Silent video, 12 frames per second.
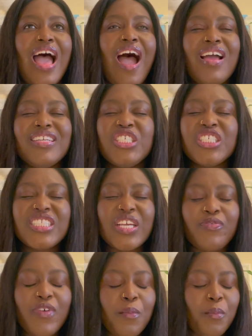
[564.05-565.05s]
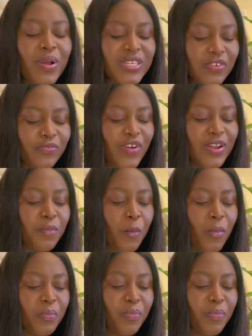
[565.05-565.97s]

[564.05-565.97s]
and just different